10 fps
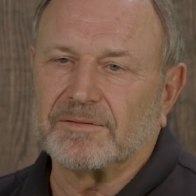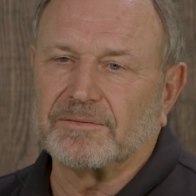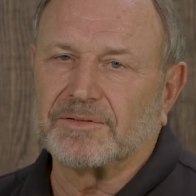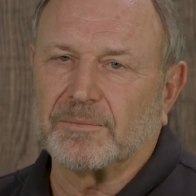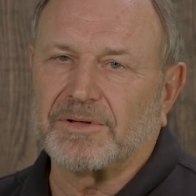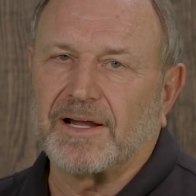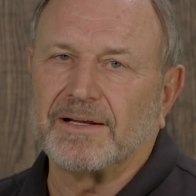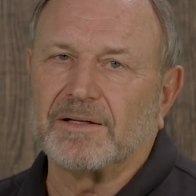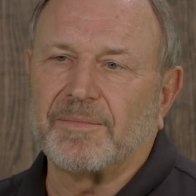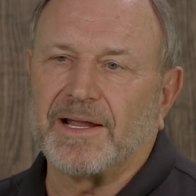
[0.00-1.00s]
supply and
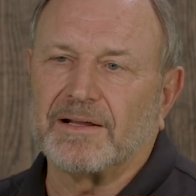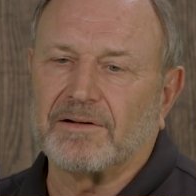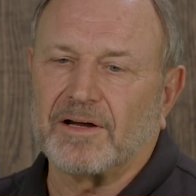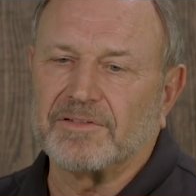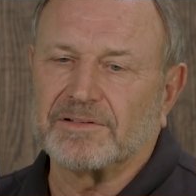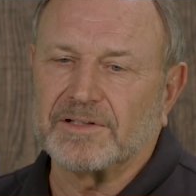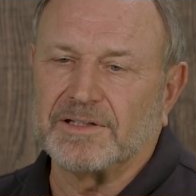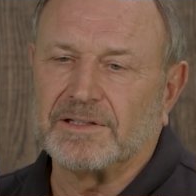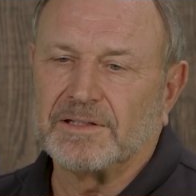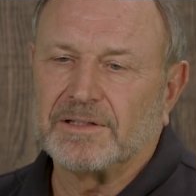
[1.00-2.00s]
demand,
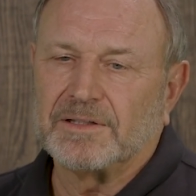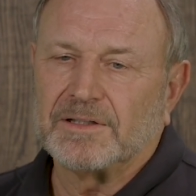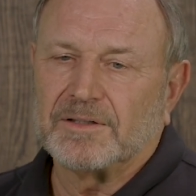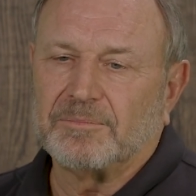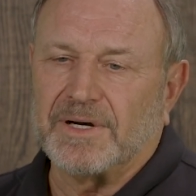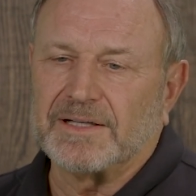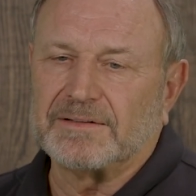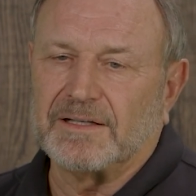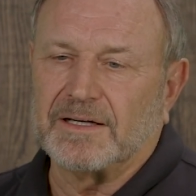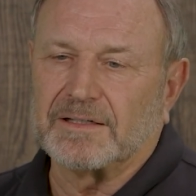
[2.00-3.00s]
obviously. But
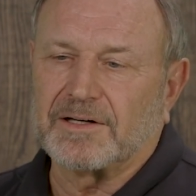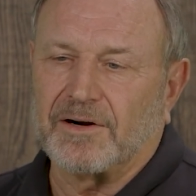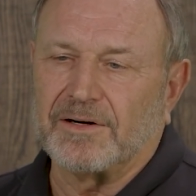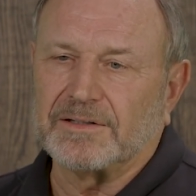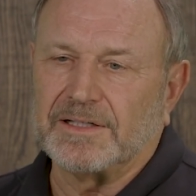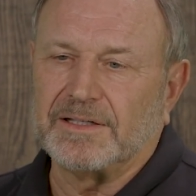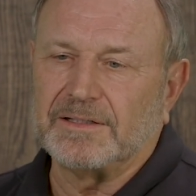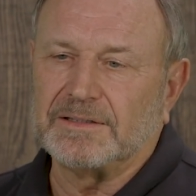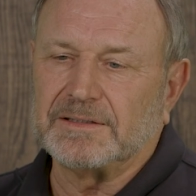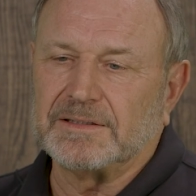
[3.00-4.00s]
currently,